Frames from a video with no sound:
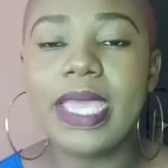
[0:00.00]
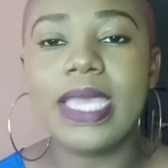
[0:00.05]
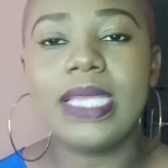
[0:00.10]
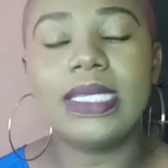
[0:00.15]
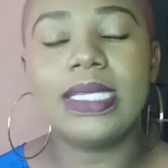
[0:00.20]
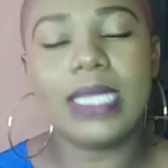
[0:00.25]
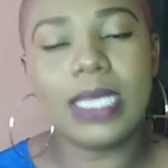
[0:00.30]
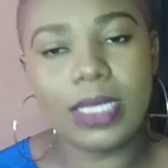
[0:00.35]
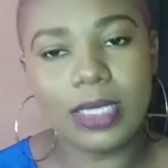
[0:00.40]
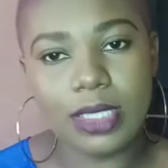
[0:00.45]

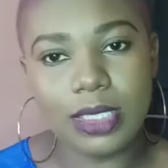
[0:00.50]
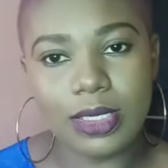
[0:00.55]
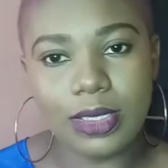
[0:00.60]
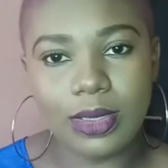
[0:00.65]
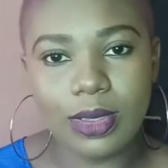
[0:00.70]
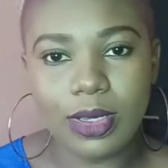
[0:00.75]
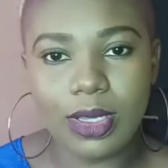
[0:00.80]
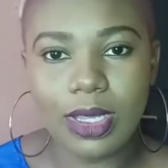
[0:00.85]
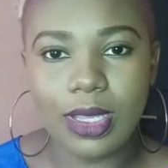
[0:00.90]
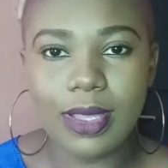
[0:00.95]
date.
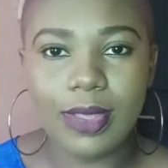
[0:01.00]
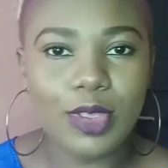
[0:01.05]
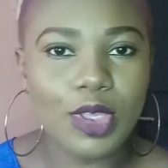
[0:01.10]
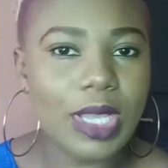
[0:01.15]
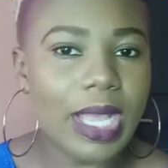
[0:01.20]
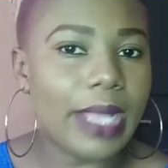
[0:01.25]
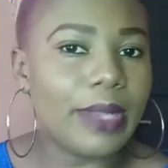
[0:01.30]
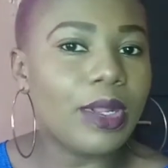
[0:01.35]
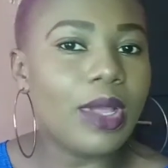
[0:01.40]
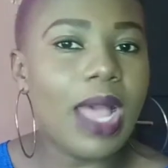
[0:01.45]

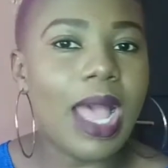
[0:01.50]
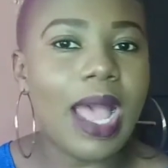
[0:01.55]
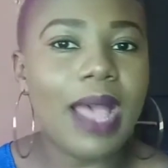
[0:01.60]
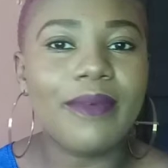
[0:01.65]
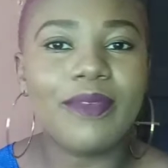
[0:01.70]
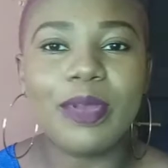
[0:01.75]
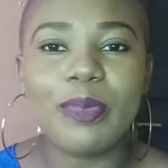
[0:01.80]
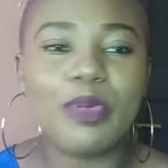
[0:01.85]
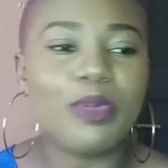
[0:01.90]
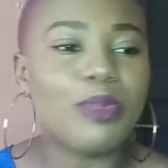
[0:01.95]
You cannot
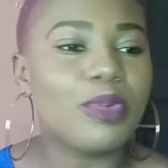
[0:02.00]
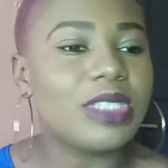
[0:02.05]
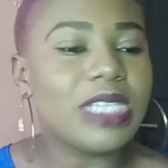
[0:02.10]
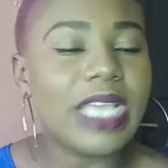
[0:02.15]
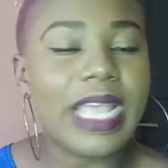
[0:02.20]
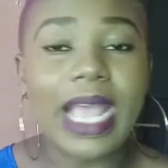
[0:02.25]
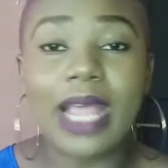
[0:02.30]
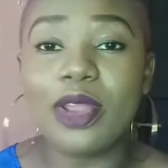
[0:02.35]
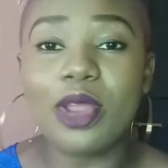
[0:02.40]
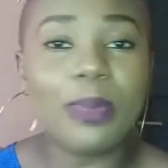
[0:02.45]
have a proposal,
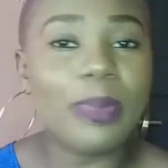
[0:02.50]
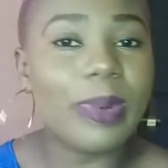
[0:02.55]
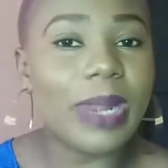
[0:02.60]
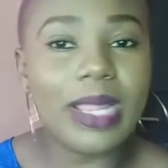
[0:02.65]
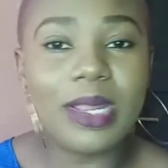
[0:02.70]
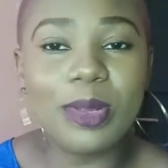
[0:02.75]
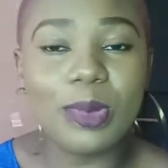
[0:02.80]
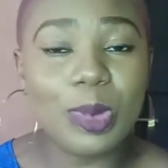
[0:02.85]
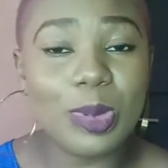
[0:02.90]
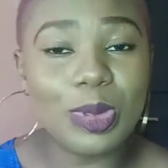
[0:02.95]
you cannot
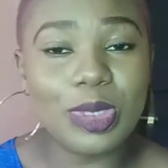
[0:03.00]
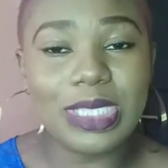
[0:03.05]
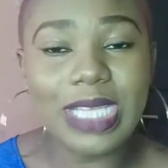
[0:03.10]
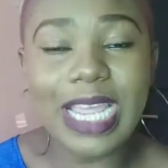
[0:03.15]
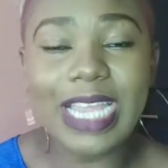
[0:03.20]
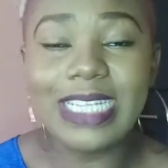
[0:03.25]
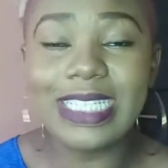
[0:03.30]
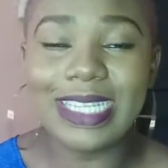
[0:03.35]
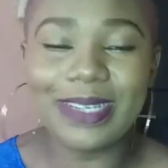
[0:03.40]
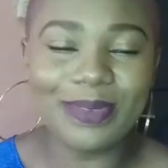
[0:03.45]
plan a proposal
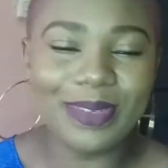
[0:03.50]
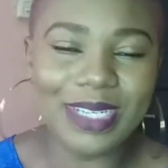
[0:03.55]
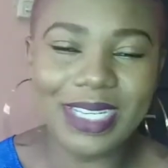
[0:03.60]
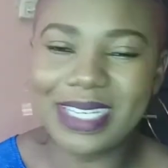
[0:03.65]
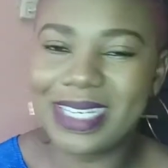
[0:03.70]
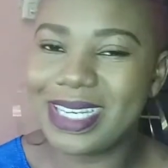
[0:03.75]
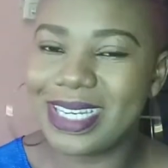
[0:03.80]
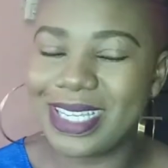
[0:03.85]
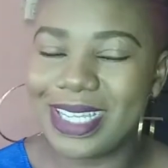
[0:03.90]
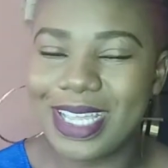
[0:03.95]

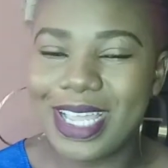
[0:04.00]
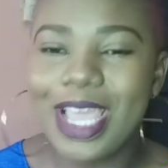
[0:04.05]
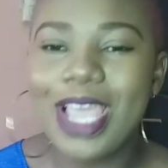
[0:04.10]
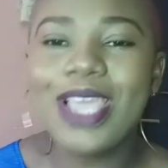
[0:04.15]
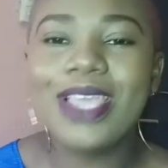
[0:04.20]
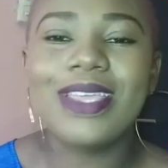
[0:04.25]
indefinitely.